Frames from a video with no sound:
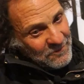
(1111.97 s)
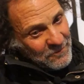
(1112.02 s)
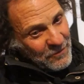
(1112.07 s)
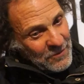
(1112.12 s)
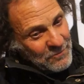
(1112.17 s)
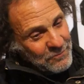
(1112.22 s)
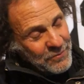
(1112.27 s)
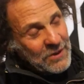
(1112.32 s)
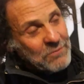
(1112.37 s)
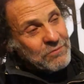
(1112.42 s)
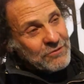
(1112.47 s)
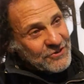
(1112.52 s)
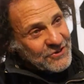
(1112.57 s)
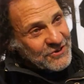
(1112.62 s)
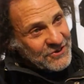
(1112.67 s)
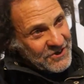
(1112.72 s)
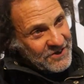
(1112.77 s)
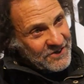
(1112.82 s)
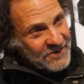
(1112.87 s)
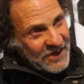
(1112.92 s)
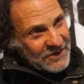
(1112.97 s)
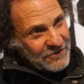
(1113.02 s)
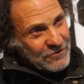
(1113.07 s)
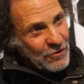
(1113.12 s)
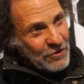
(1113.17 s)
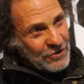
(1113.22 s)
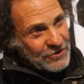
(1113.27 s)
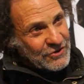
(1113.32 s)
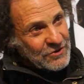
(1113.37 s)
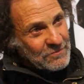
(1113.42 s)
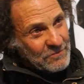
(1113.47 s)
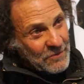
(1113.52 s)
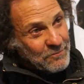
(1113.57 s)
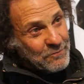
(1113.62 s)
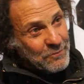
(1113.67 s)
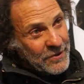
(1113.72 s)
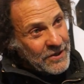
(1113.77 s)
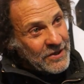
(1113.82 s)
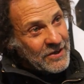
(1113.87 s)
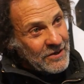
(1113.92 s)
When people see that costume
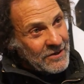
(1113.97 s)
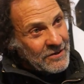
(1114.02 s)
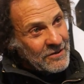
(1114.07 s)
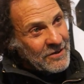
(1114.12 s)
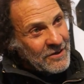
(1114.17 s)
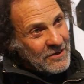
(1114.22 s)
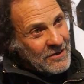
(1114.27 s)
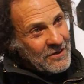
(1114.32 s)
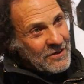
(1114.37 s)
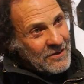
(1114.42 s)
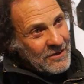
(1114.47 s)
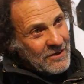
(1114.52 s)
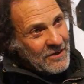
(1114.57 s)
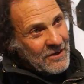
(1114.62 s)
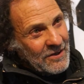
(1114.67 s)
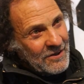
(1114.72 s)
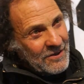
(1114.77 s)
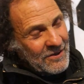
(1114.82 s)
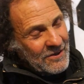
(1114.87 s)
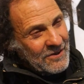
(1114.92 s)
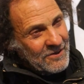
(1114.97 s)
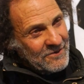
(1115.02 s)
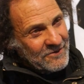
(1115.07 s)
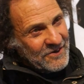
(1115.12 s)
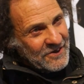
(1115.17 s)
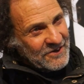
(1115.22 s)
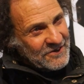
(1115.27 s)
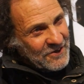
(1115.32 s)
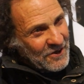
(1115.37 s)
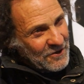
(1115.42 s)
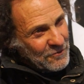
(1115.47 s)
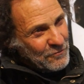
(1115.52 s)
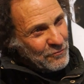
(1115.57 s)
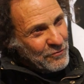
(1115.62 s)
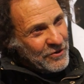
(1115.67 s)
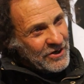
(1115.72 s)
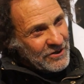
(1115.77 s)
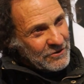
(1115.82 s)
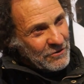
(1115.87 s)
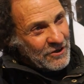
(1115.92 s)
appear, they
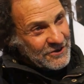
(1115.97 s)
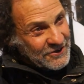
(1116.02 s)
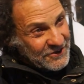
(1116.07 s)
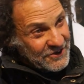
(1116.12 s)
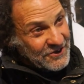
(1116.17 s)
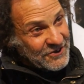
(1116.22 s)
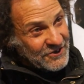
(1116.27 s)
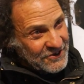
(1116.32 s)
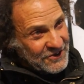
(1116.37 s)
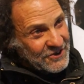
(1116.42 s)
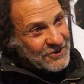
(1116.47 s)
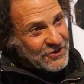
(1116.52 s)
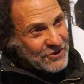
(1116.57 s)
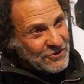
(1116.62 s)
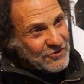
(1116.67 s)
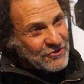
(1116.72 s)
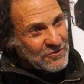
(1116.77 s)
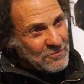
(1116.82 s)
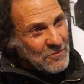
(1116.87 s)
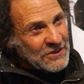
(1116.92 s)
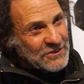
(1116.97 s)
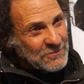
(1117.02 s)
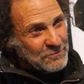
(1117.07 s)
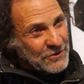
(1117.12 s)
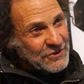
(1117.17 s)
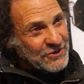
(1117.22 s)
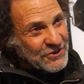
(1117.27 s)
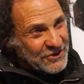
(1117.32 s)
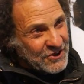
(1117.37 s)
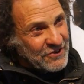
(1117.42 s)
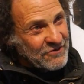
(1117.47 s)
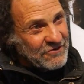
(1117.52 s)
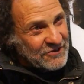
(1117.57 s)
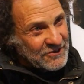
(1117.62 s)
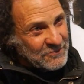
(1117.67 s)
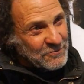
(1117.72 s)
realise this issue must be serious,